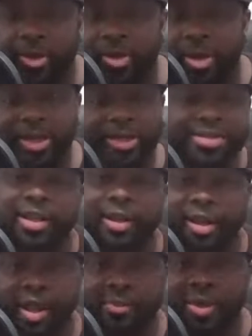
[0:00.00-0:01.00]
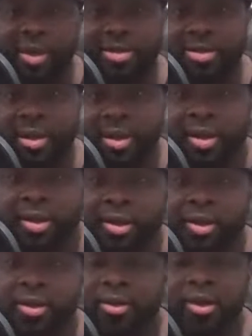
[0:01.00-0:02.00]
owner. I can tell you that much.
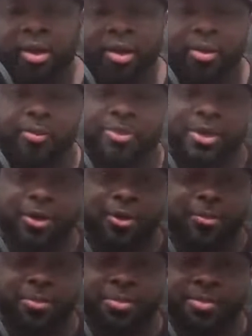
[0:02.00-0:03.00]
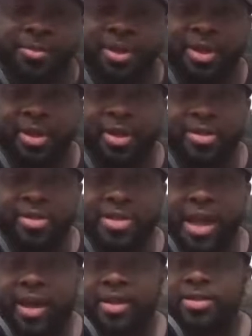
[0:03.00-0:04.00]
So
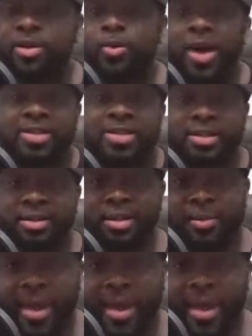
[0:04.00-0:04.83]
shout out to the Washington